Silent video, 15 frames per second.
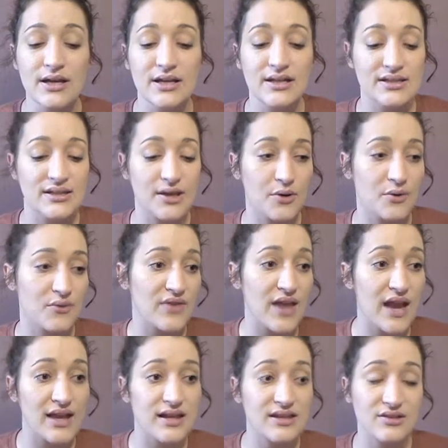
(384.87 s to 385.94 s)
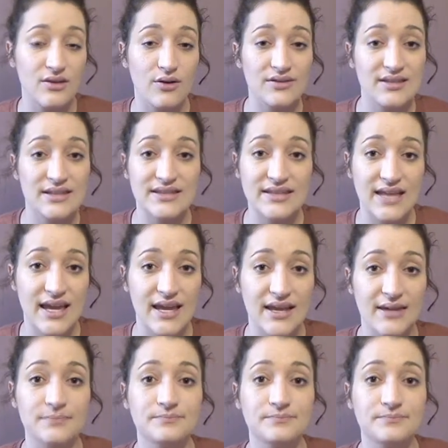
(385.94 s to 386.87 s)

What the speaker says: So that is all to say,